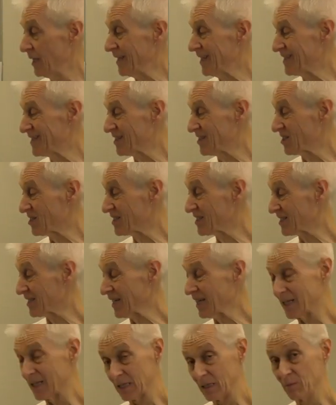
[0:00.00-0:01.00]
is the
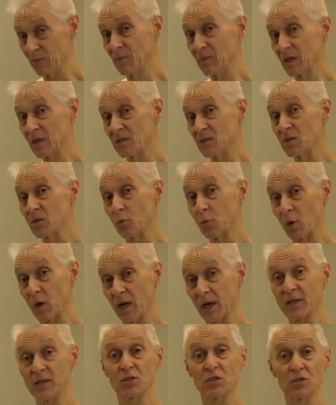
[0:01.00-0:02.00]
same as the
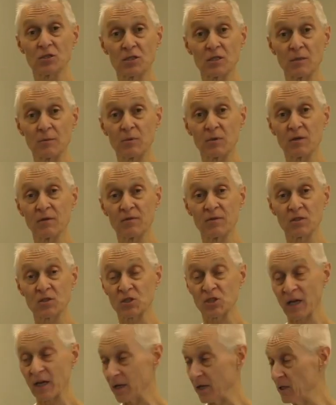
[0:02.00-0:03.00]
relationship of the
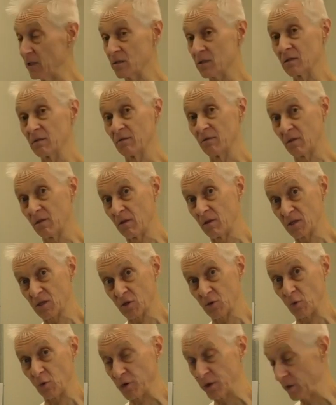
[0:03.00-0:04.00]
change of this
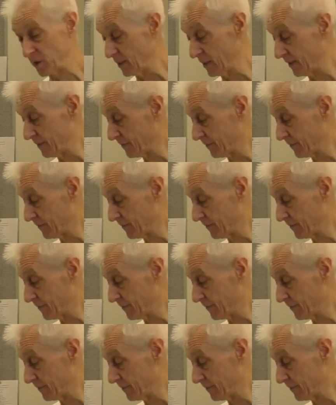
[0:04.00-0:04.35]
quantity.